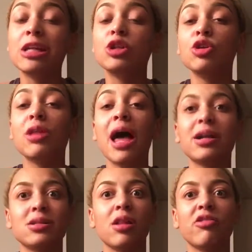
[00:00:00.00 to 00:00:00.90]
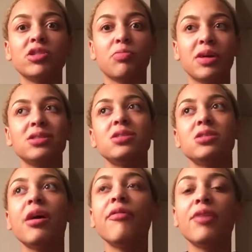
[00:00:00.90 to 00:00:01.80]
and do that because I love spicy stuff